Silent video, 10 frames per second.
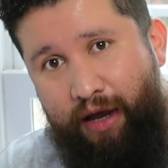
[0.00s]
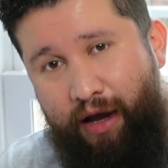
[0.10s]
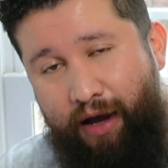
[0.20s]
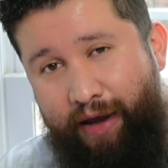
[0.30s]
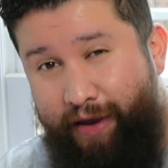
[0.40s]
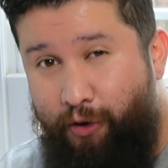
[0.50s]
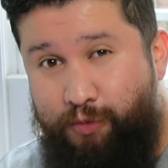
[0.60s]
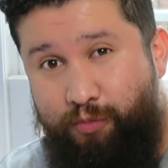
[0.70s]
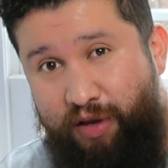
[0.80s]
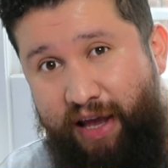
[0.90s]
It
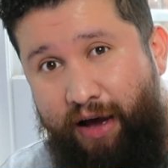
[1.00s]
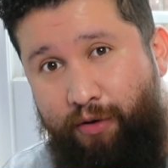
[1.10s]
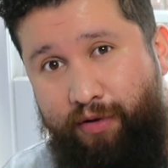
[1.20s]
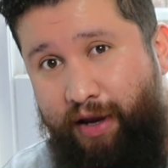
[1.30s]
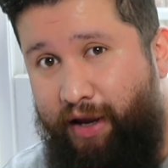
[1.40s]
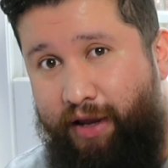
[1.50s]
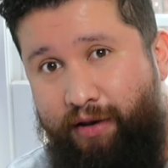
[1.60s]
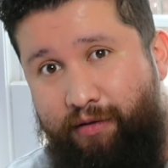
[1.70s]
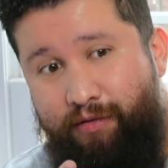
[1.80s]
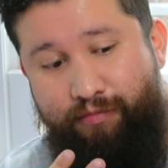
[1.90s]
helps me out,
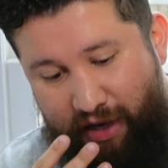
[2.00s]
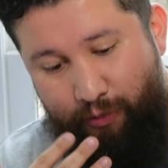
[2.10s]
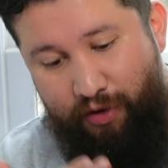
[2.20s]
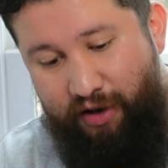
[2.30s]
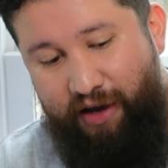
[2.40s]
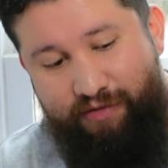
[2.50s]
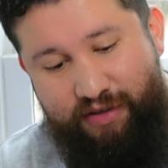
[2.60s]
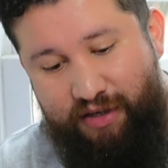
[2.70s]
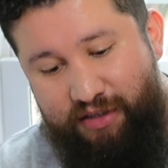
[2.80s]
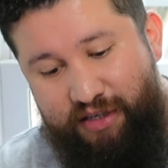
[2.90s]
and I would love
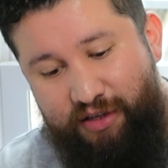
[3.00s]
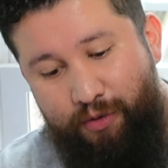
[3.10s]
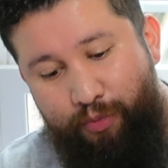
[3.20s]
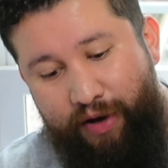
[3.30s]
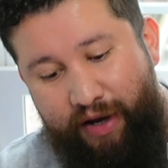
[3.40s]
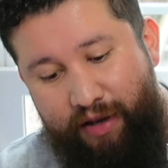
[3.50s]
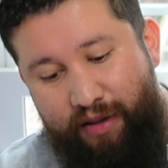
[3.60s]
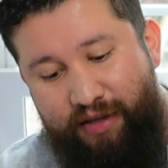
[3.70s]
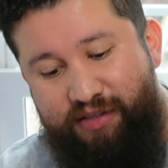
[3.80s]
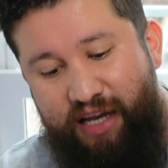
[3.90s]
to continue
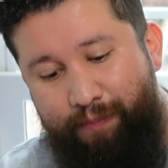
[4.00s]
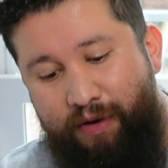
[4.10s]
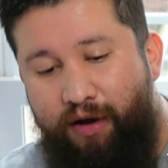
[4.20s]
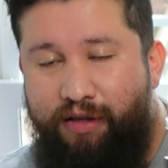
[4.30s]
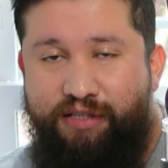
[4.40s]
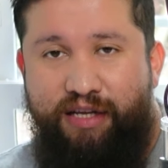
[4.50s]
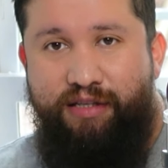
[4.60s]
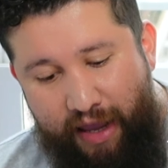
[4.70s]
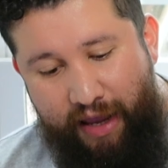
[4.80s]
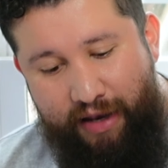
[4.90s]
bringing this type of
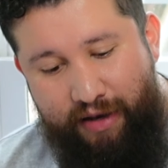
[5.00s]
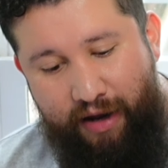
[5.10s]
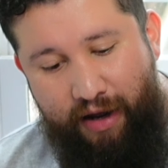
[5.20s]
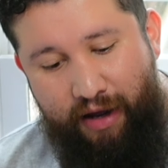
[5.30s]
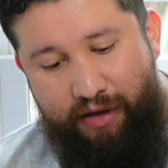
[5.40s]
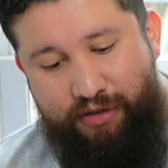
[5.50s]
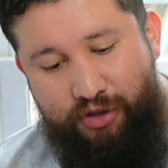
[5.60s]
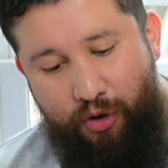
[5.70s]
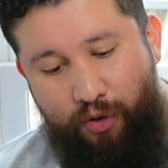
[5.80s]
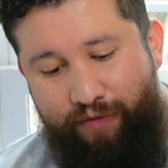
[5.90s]
content. And
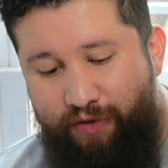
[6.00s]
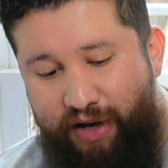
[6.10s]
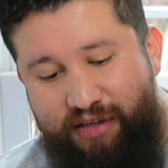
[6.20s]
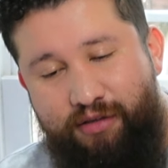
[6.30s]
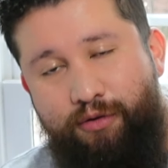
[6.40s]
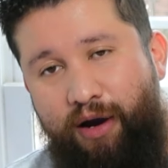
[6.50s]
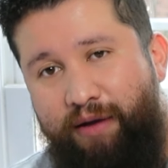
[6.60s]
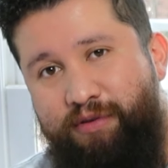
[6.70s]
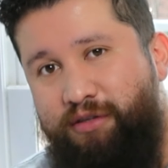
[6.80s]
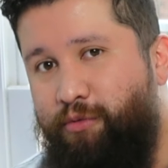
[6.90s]
so if you're not
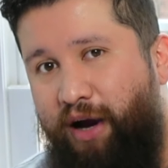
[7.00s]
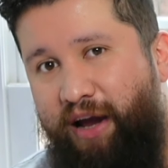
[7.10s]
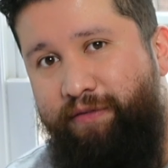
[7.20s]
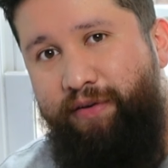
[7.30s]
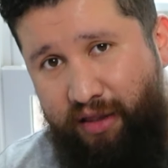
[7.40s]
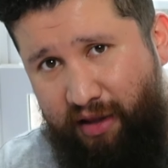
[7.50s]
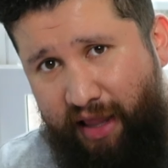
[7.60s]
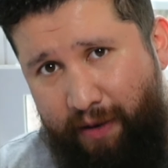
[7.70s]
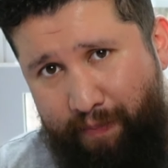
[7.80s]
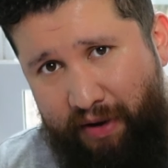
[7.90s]
subscribed, subscribe. Hit the
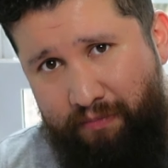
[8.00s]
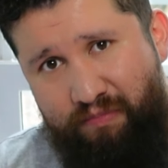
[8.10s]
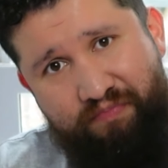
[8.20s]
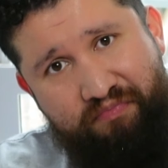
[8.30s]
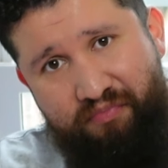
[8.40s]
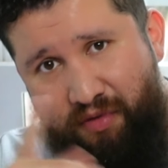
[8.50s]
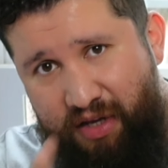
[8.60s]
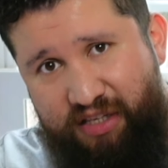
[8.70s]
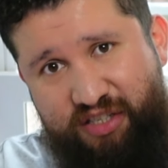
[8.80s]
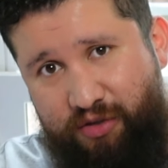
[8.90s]
like button.
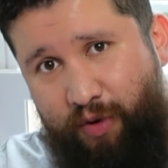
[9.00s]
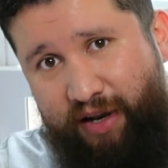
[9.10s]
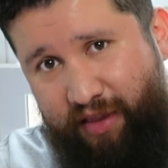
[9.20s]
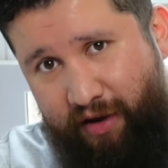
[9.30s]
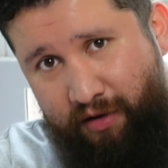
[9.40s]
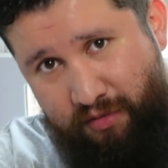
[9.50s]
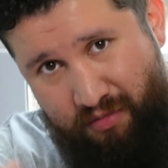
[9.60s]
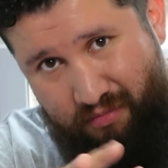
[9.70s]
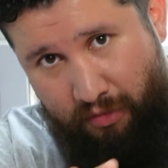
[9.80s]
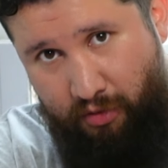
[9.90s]
It's just right there.
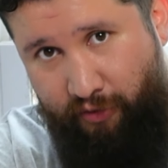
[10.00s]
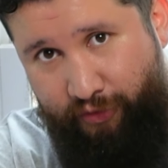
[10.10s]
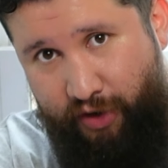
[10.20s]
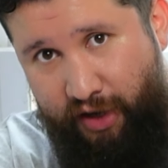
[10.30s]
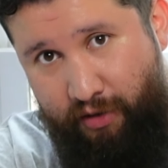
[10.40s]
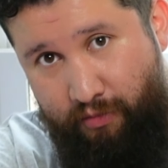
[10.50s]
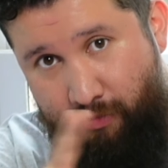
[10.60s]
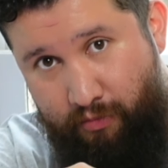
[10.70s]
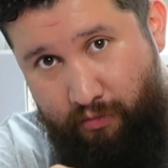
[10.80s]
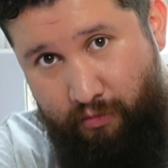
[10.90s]
Don't forget,
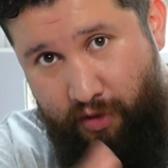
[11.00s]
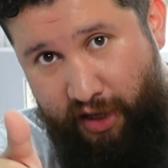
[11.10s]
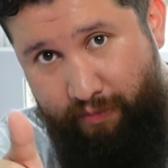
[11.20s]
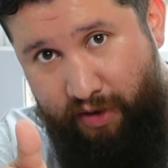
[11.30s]
like